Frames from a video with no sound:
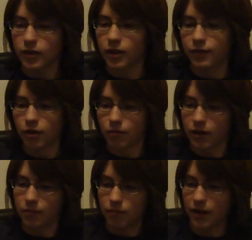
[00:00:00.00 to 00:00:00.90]
if you don't
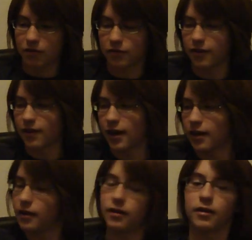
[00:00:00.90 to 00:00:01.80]
want to mess with all
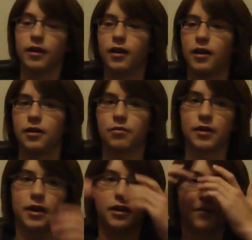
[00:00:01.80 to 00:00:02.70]
that and you, you don't want
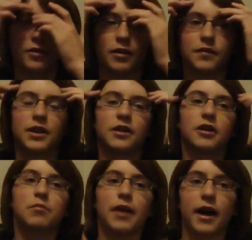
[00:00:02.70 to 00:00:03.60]
to get you have to get, you have to get a
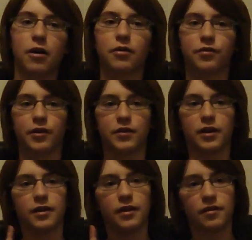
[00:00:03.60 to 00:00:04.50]
good mouse, you have to
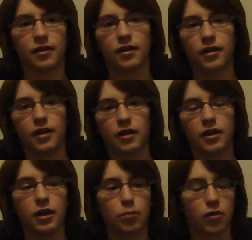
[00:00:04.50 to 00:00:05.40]
get a decent
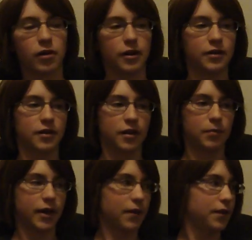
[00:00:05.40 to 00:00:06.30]
keyboard to
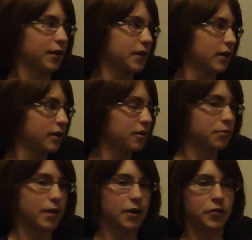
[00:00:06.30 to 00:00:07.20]
make everything, you have to get a
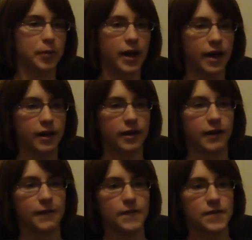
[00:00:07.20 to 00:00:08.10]
good mouse pad,
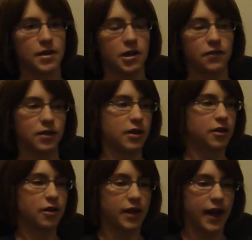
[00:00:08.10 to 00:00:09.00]
you have to get a
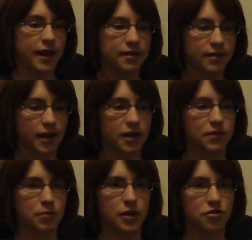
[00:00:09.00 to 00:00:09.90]
good headset, you have
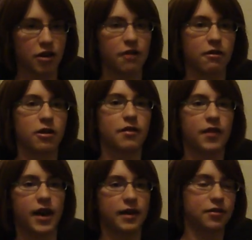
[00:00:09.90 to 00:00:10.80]
to make sure all of
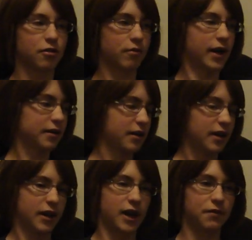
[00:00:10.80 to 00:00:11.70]
that is correct.
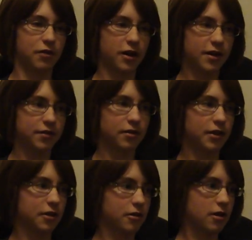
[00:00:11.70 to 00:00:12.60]
And for console,
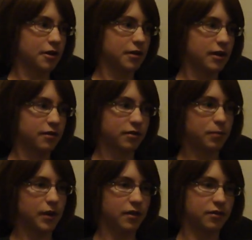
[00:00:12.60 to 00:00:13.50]
literally all you need is,
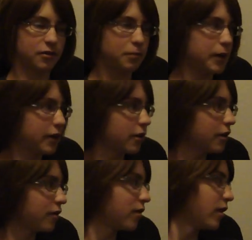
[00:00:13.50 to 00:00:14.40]
spe is
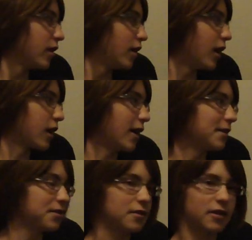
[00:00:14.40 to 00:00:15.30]
speakers, a
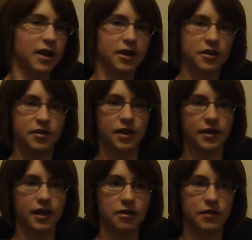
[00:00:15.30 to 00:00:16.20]
console, a good
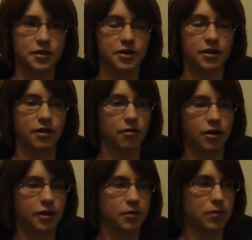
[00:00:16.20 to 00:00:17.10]
television, or
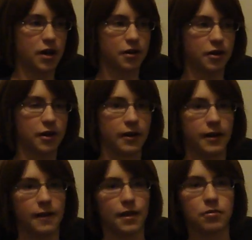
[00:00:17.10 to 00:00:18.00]
a good monitor,
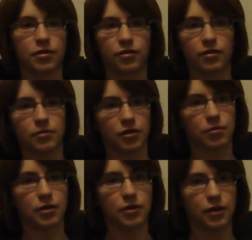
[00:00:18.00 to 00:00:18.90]
which is which is
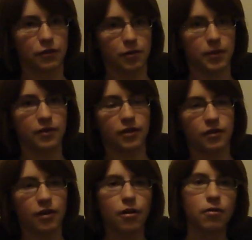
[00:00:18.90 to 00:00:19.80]
what you need for the PC
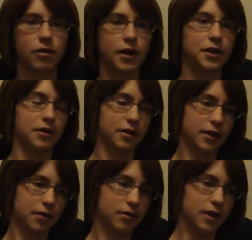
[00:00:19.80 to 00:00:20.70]
too, and you can
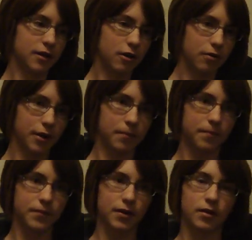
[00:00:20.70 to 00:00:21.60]
you can get going.
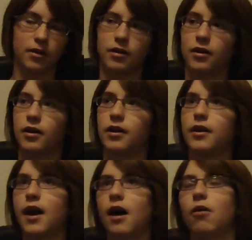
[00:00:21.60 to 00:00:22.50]

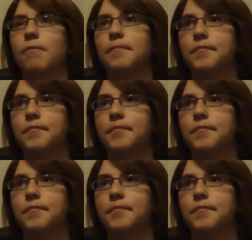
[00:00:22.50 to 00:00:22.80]
Now,